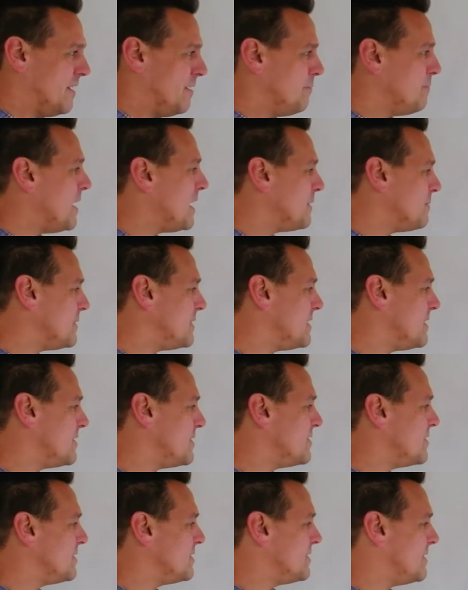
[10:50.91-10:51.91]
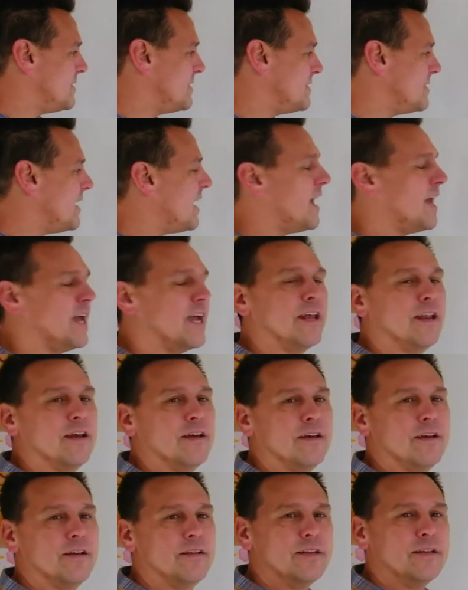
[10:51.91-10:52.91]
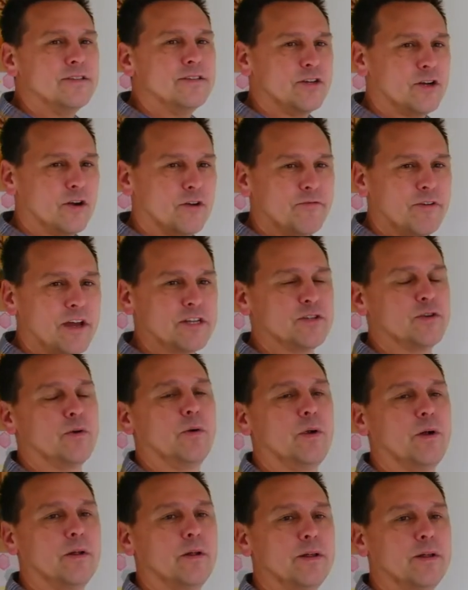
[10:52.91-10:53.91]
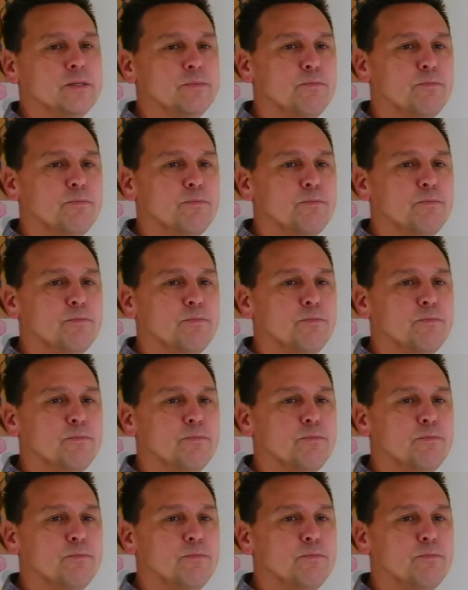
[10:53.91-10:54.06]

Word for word: mathematicians decide that 0 factorial is